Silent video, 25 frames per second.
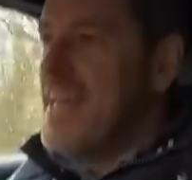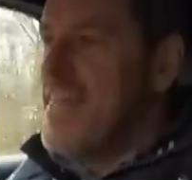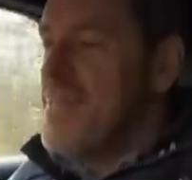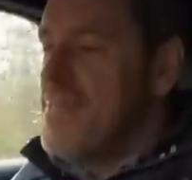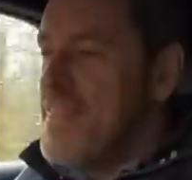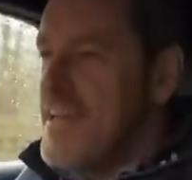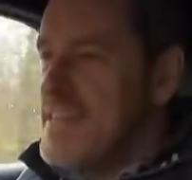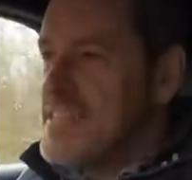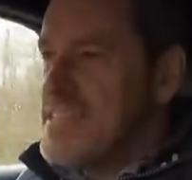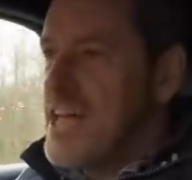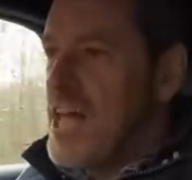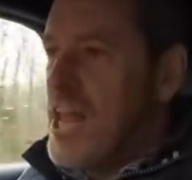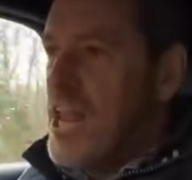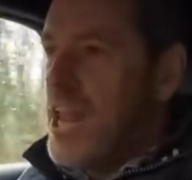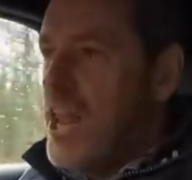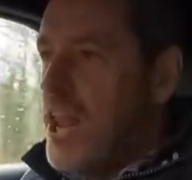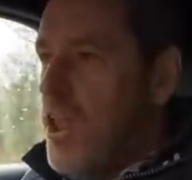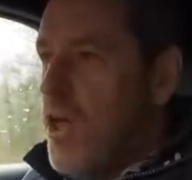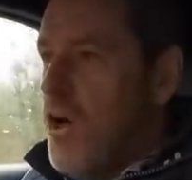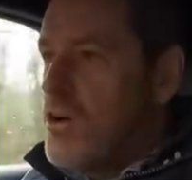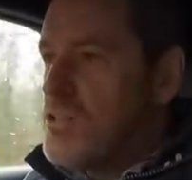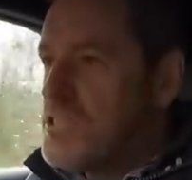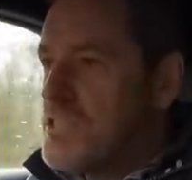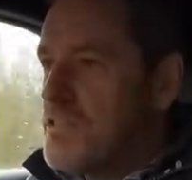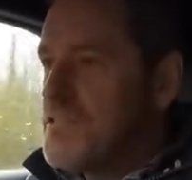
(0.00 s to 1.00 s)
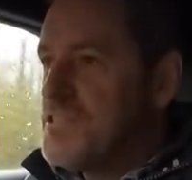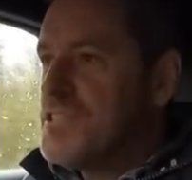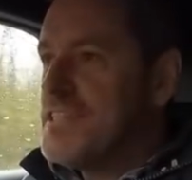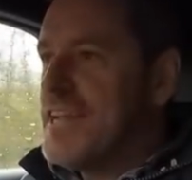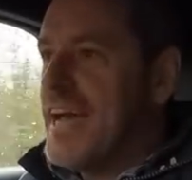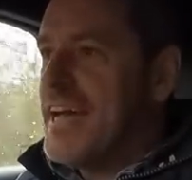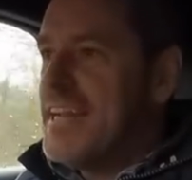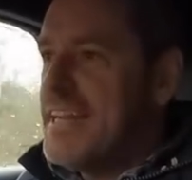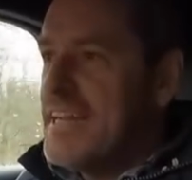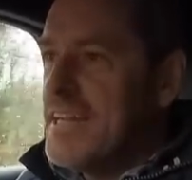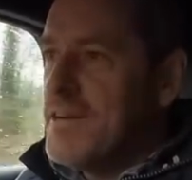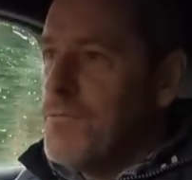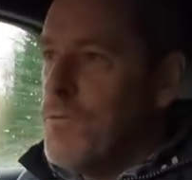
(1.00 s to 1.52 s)
There's a lot of
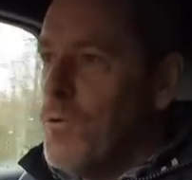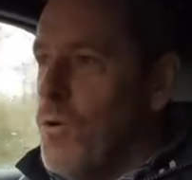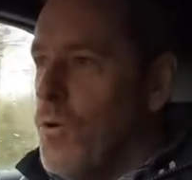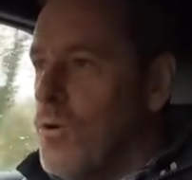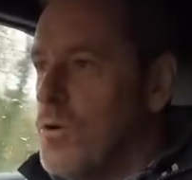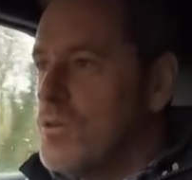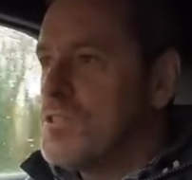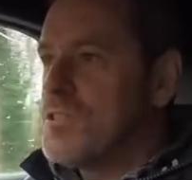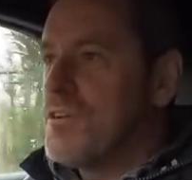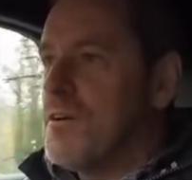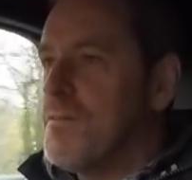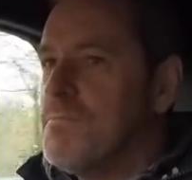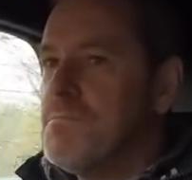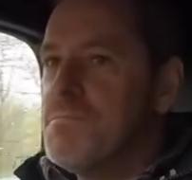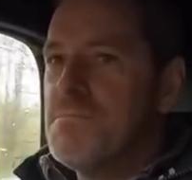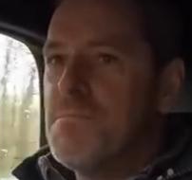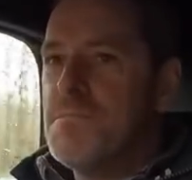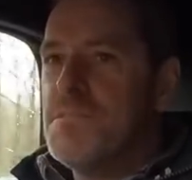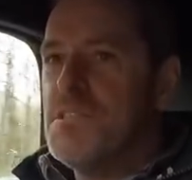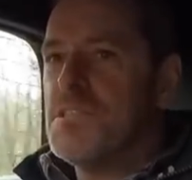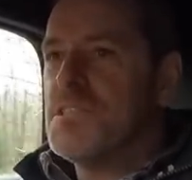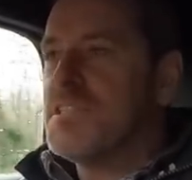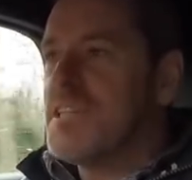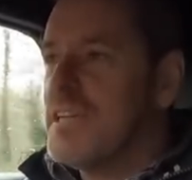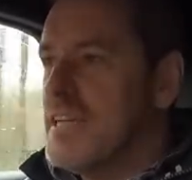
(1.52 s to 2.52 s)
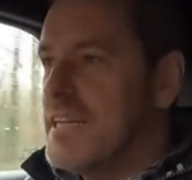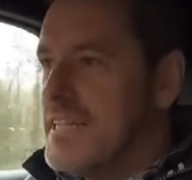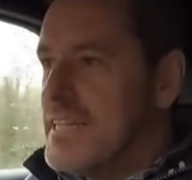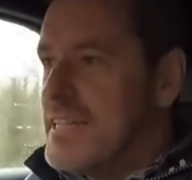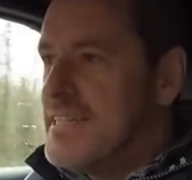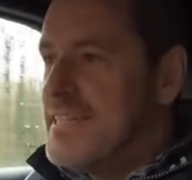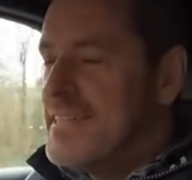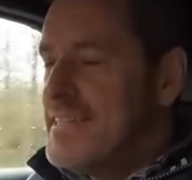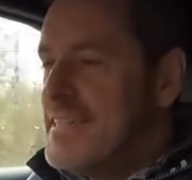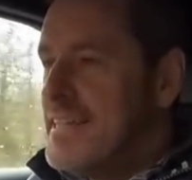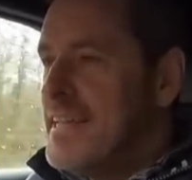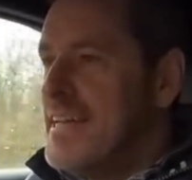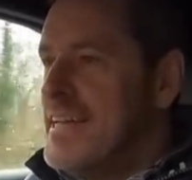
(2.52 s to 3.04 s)
standing water. I'm just going to
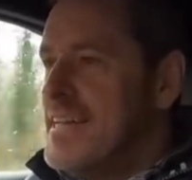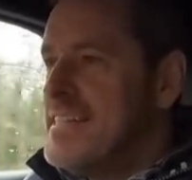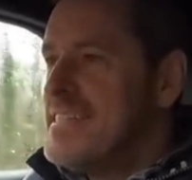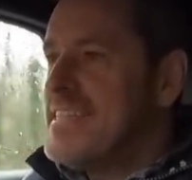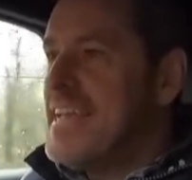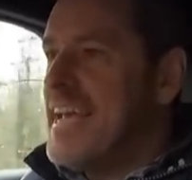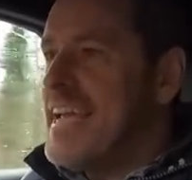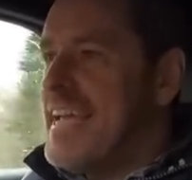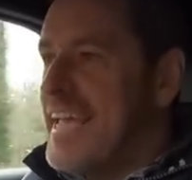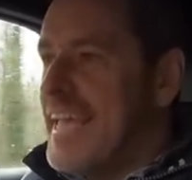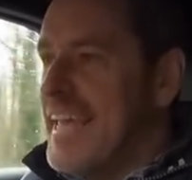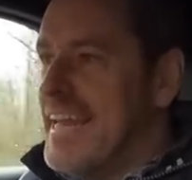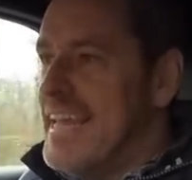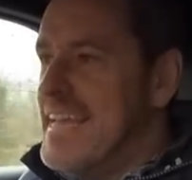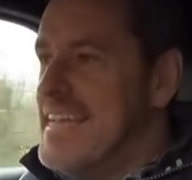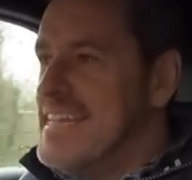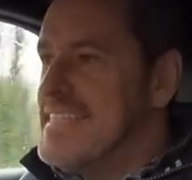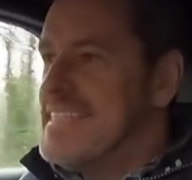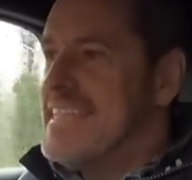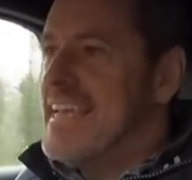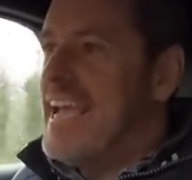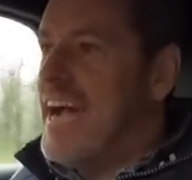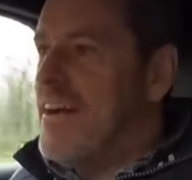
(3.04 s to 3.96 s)
take it easy